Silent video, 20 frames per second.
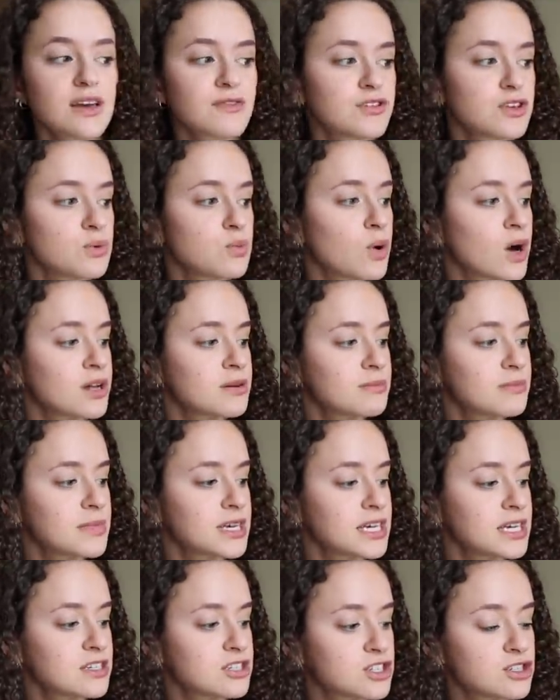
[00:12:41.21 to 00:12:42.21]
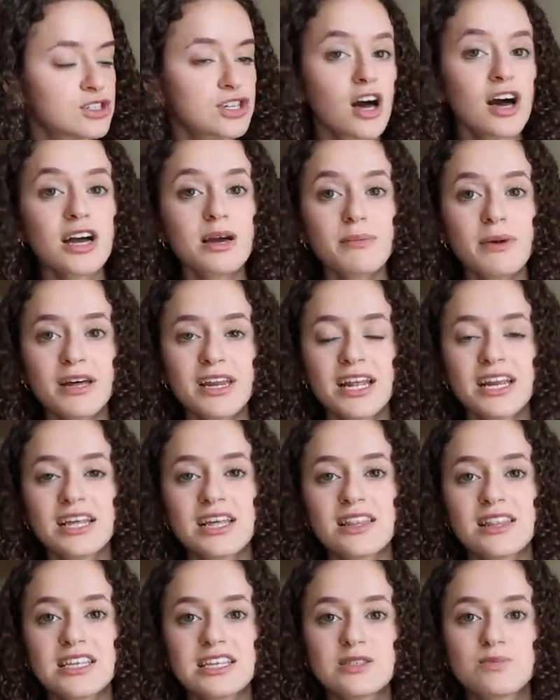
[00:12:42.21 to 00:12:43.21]
if you want me to talk about
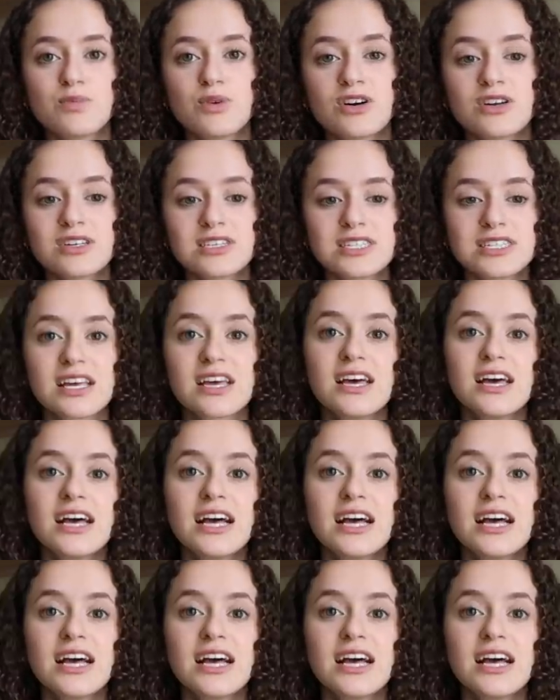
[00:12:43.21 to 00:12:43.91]
any of these books,